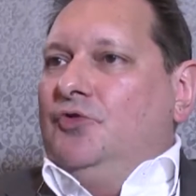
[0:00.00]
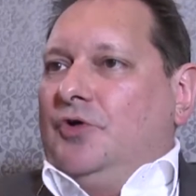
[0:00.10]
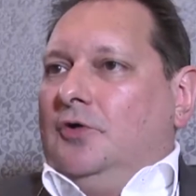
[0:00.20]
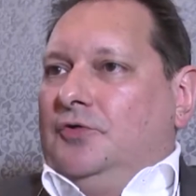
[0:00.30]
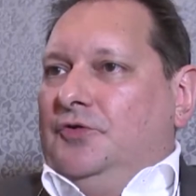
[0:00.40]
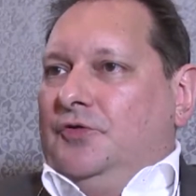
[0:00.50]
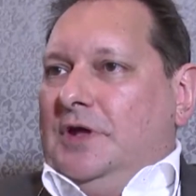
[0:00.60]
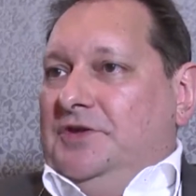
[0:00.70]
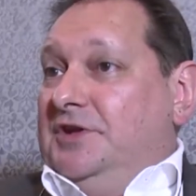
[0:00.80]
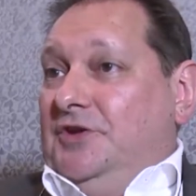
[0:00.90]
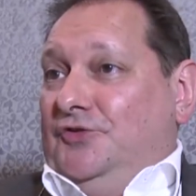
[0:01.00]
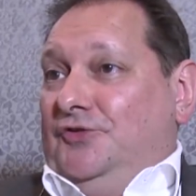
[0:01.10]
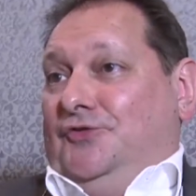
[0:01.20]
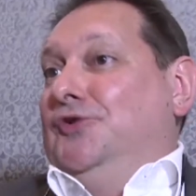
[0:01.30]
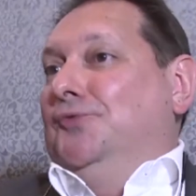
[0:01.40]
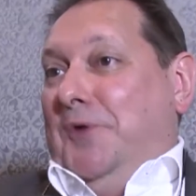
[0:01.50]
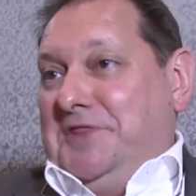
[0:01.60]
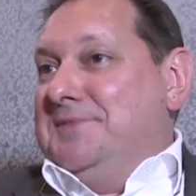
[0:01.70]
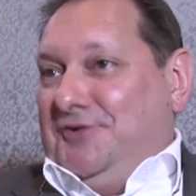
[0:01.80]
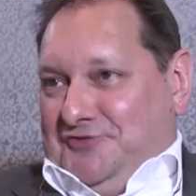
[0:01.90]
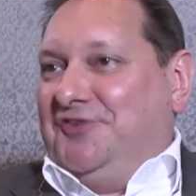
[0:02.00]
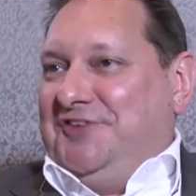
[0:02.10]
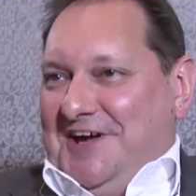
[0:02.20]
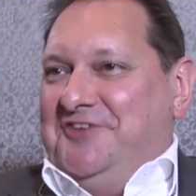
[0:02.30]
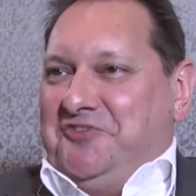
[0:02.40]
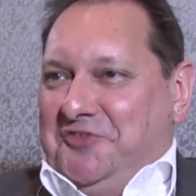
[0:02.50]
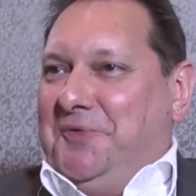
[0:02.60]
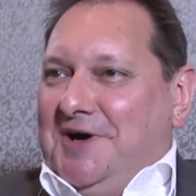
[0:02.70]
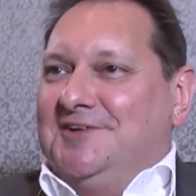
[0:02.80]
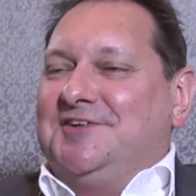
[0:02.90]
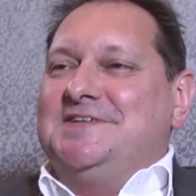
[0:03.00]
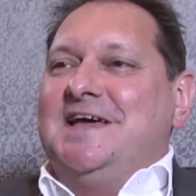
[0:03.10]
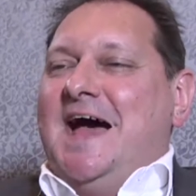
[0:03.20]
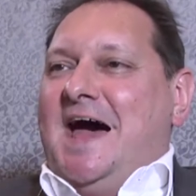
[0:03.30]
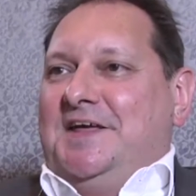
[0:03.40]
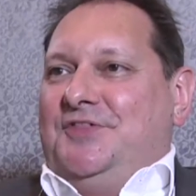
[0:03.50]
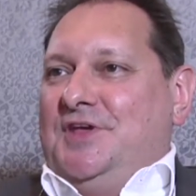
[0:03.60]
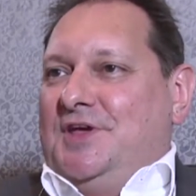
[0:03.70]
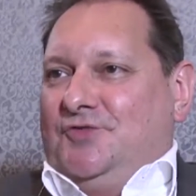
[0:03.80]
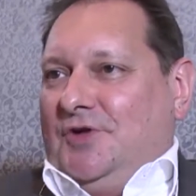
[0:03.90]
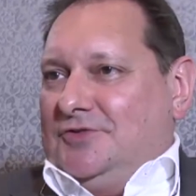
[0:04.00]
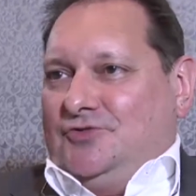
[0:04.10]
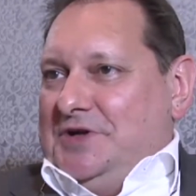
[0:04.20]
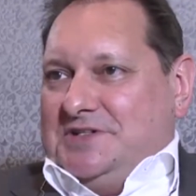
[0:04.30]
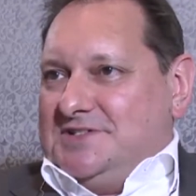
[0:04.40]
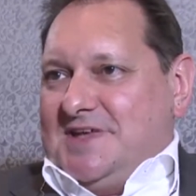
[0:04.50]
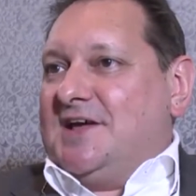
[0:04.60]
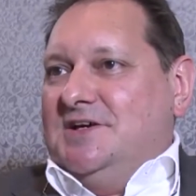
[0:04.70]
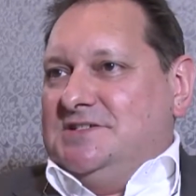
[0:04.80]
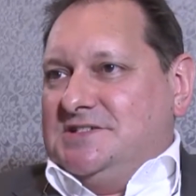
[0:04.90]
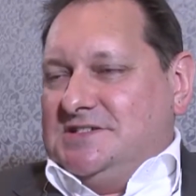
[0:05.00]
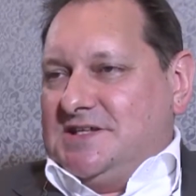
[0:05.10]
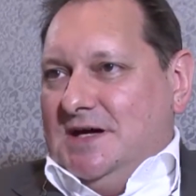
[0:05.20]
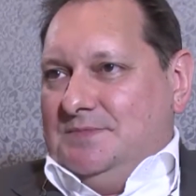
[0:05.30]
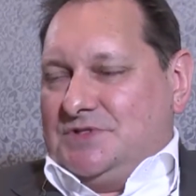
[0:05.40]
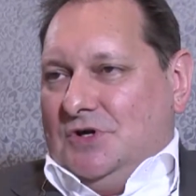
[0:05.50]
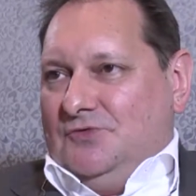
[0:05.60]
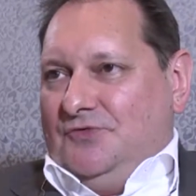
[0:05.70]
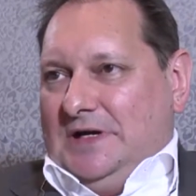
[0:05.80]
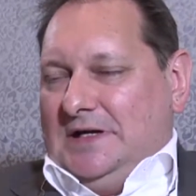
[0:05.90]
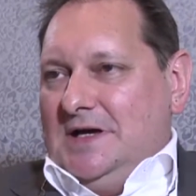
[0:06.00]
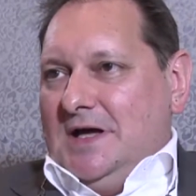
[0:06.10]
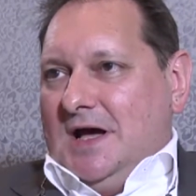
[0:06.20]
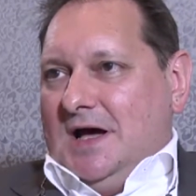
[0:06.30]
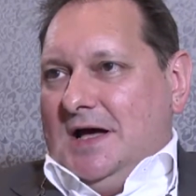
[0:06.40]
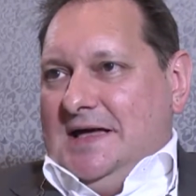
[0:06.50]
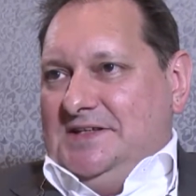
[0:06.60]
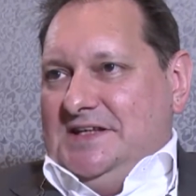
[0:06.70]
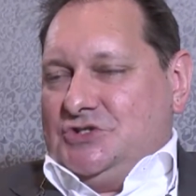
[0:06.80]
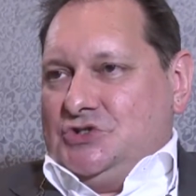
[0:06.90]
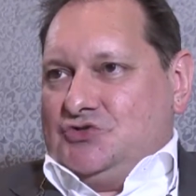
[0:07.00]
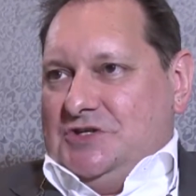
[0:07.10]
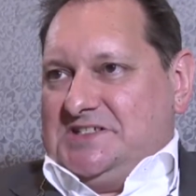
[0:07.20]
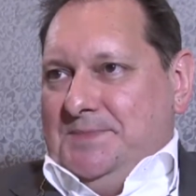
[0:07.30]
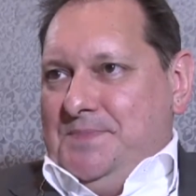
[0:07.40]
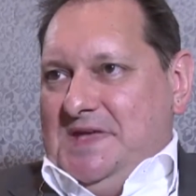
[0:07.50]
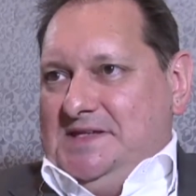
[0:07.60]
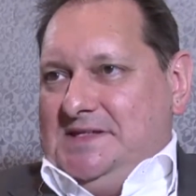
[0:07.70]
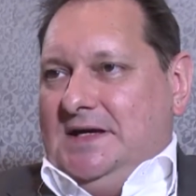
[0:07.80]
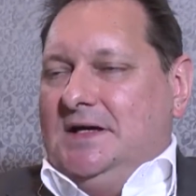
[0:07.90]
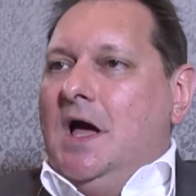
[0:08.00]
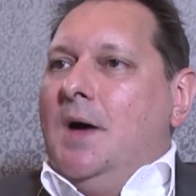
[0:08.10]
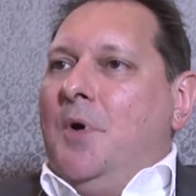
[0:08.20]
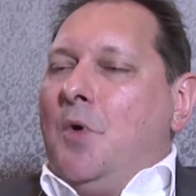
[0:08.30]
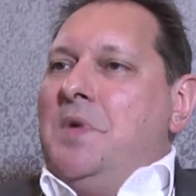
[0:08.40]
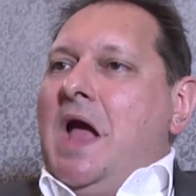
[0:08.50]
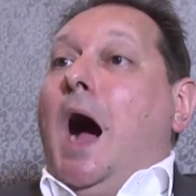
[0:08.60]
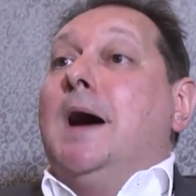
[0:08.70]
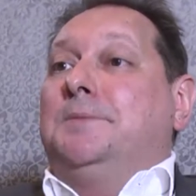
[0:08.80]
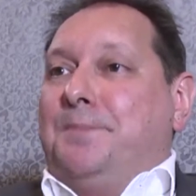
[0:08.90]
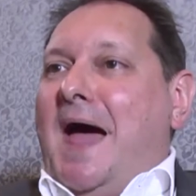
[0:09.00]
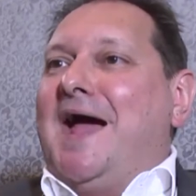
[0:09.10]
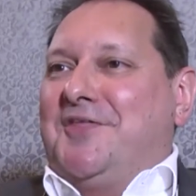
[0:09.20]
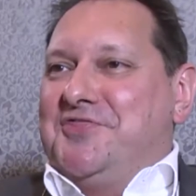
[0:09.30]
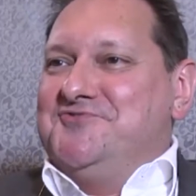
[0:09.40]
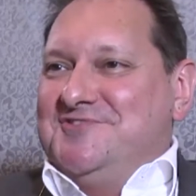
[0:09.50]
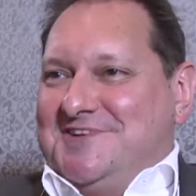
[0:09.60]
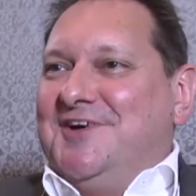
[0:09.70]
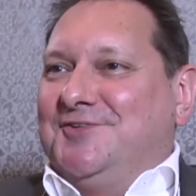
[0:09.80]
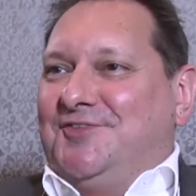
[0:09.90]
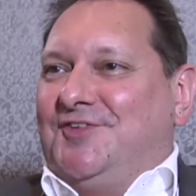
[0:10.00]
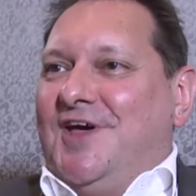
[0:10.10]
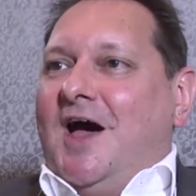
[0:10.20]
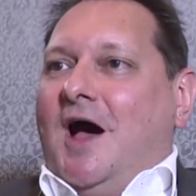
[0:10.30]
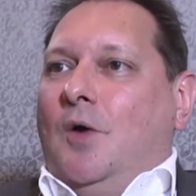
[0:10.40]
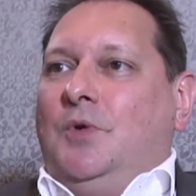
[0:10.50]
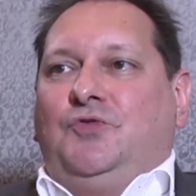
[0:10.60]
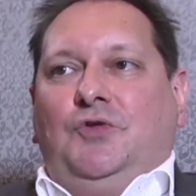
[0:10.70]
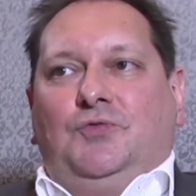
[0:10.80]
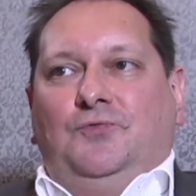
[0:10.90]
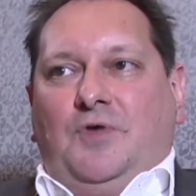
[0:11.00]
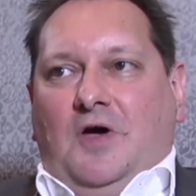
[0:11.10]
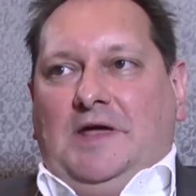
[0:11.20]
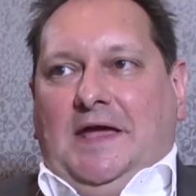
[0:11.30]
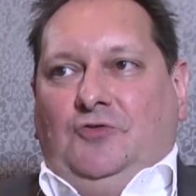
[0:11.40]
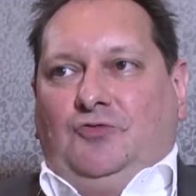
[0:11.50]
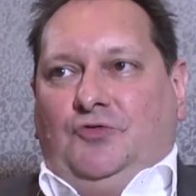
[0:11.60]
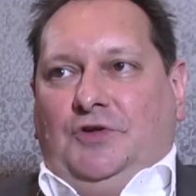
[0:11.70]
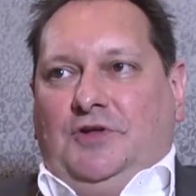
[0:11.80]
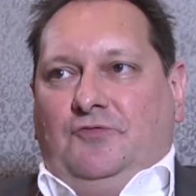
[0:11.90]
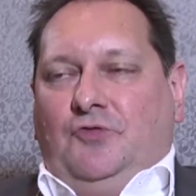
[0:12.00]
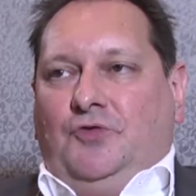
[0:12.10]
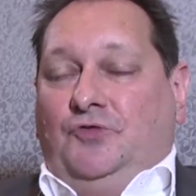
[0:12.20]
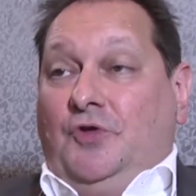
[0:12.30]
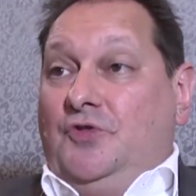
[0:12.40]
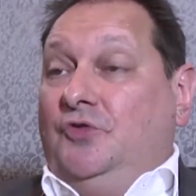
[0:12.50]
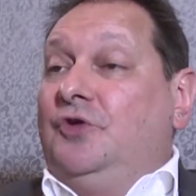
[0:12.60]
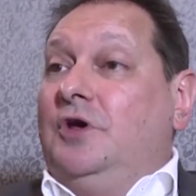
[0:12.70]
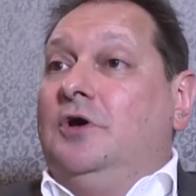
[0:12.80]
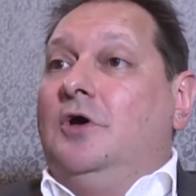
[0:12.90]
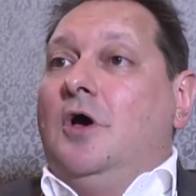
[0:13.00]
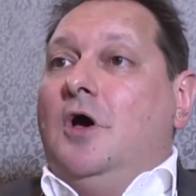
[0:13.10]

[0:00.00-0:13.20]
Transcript: result is that Indonesia is still one of the most trusting countries in the world, and I think it's a joint second in terms of Indonesians' trust in media. But when we unpack the results, we see some very interesting differences. So this year,